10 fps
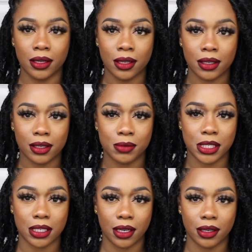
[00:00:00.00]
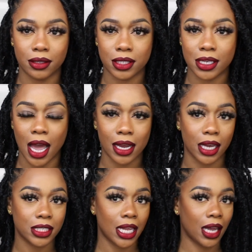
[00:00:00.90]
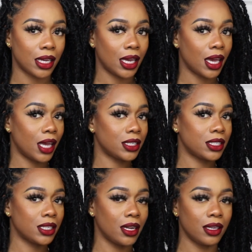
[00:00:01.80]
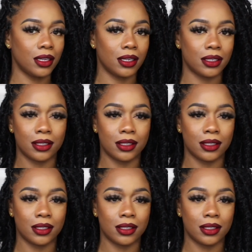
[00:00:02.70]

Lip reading: Let me see. So y'all can actually catch the look.